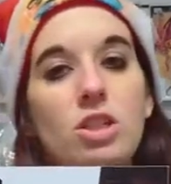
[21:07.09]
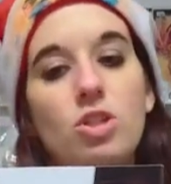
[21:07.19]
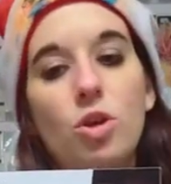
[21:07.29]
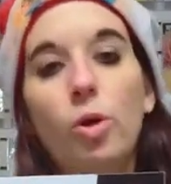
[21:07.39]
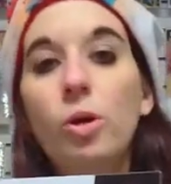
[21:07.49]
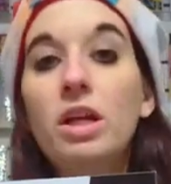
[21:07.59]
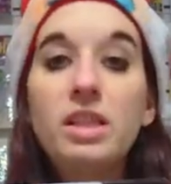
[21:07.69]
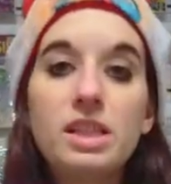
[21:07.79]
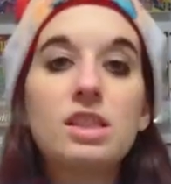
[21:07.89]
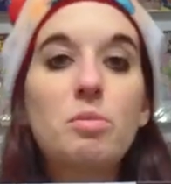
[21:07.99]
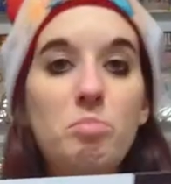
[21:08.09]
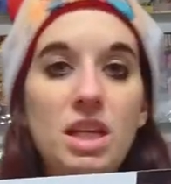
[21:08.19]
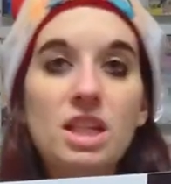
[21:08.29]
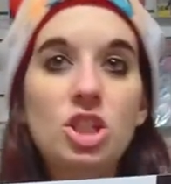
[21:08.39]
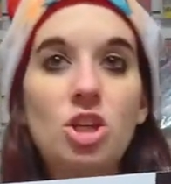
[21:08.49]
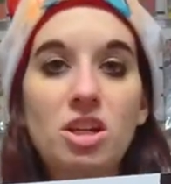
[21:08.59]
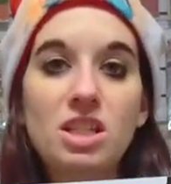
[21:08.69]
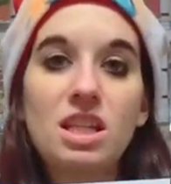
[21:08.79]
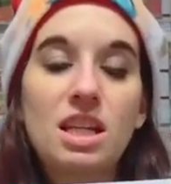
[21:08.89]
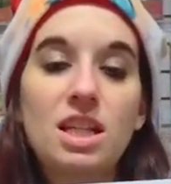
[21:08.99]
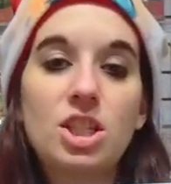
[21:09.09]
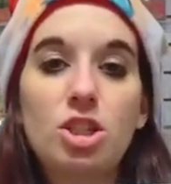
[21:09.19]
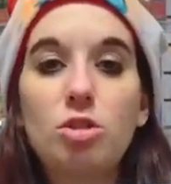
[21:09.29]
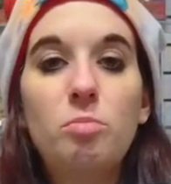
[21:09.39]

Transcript: So, this is a big start to get into,